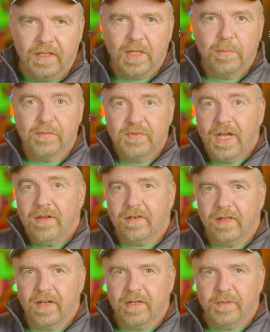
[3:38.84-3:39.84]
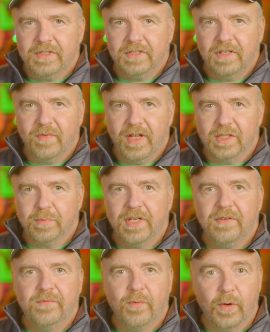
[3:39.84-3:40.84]
To move down the line, we just advance by
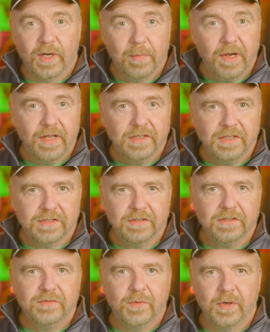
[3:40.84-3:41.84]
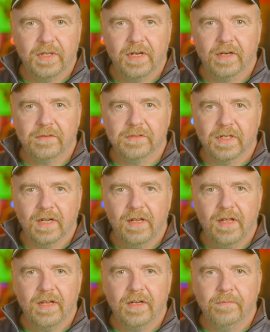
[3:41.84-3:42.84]
40 bytes as there's 40 characters in a
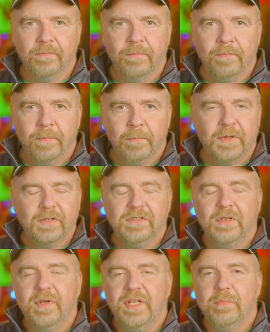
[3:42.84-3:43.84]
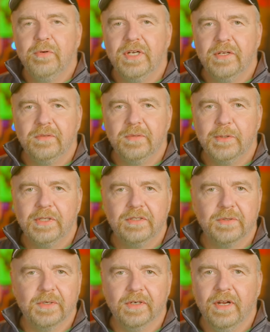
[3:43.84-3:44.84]
line. But there's no input
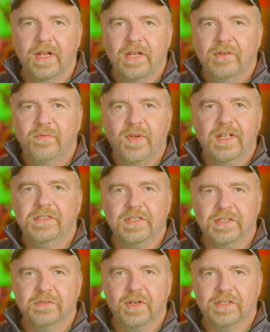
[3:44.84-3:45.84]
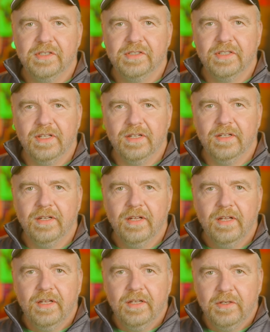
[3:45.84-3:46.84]
output or fancy instructions needed.
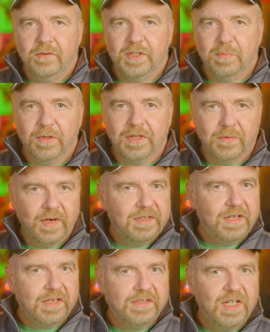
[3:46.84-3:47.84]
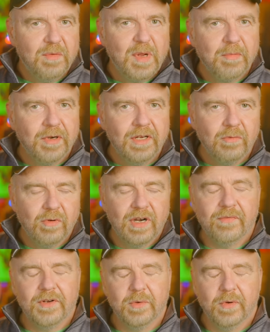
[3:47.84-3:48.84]
You just put the right text in a memory
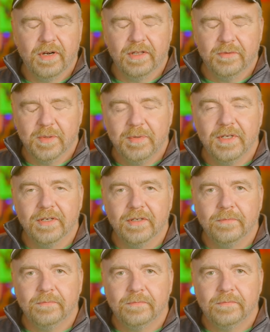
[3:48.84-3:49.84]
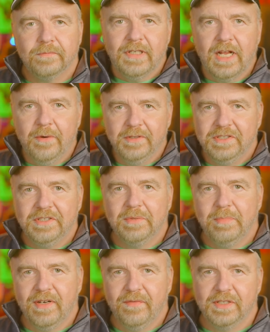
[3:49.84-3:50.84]
wherever you want it to appear. Now, as just
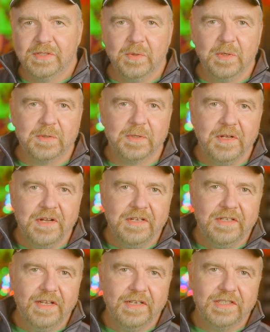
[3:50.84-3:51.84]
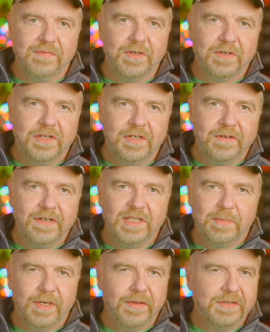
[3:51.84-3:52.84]
a bit of historical context, if you're
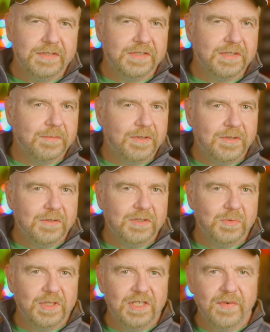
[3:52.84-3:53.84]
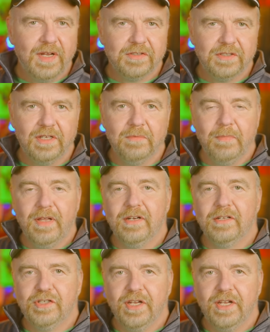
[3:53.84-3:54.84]
curious about how the system knows when you've actually made
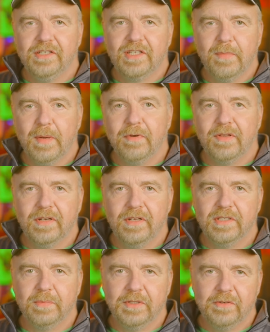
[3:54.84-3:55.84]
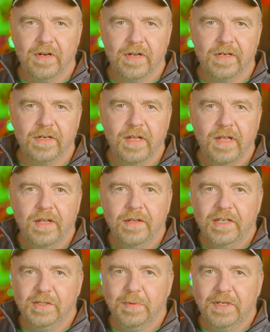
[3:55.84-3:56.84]
a change to memory that needs to be drawn,
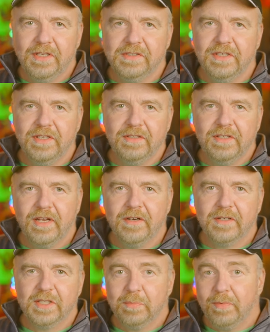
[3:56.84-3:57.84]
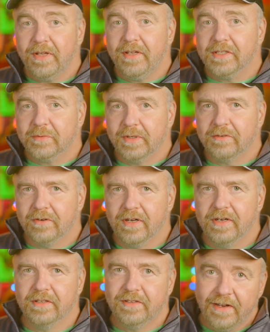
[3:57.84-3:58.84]
it's because the entire display is
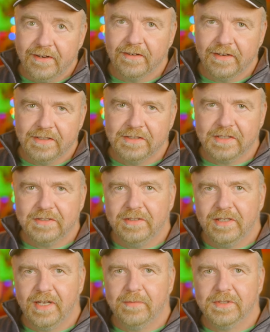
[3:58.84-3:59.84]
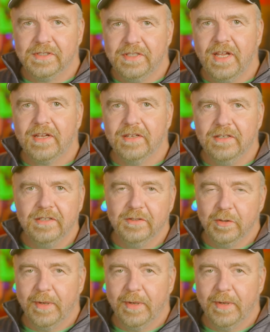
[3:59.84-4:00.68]
redrawn entirely 60 times a second, no